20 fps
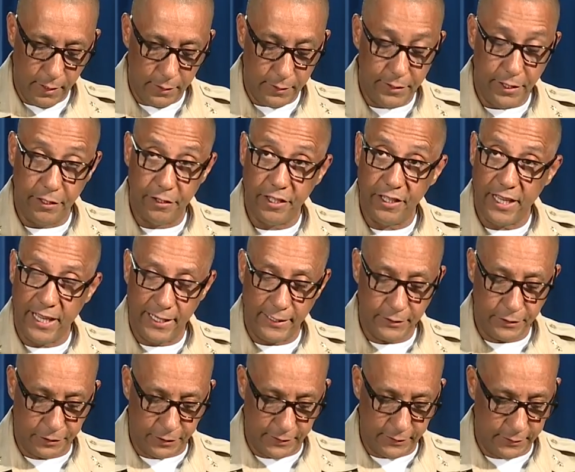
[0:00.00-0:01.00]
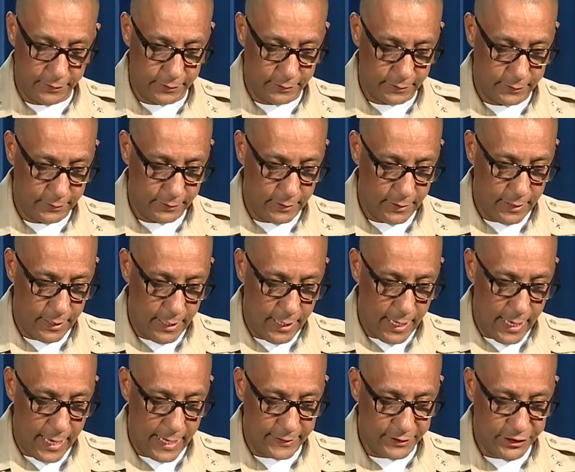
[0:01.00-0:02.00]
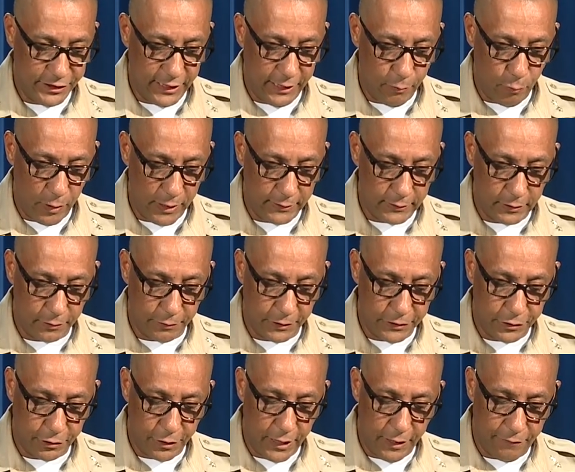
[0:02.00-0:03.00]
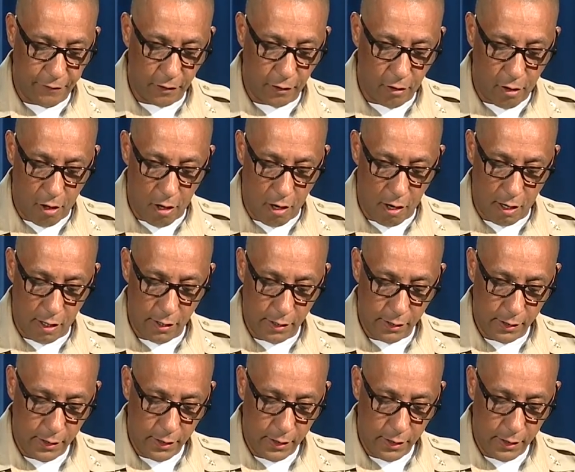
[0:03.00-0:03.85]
near the entrance as she went to retrieve her car